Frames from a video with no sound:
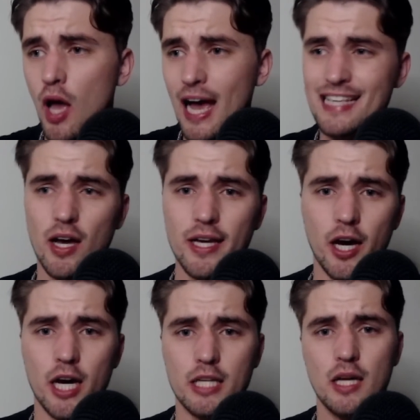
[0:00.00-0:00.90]
As I
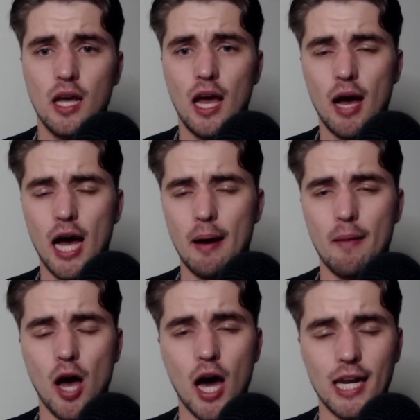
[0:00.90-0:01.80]
heard
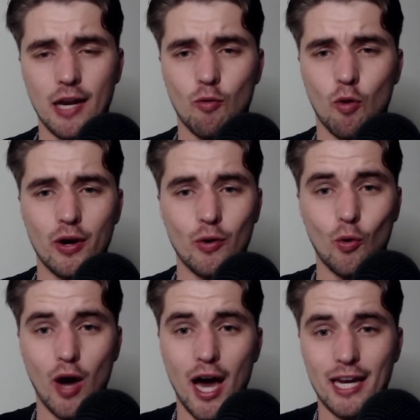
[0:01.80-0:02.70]

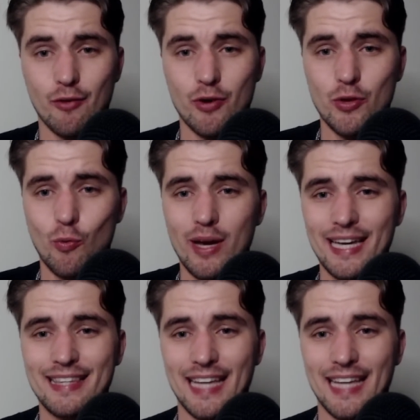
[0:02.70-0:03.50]
earlier in the week,